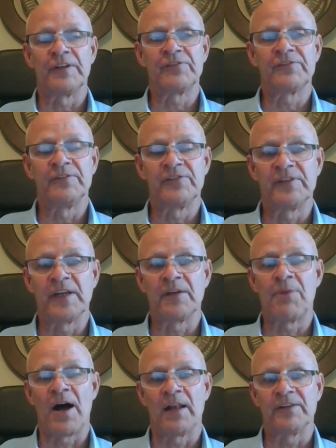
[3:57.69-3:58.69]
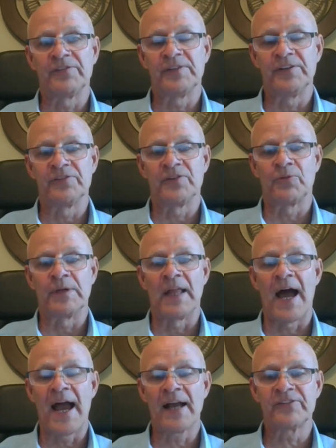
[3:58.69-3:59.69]
distancing policies are
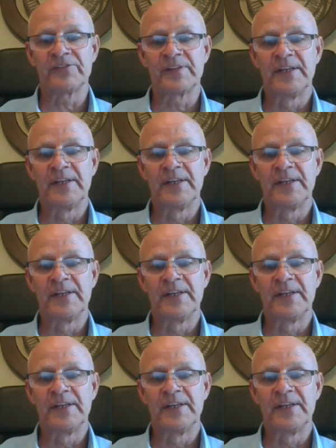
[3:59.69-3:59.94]
relaxed,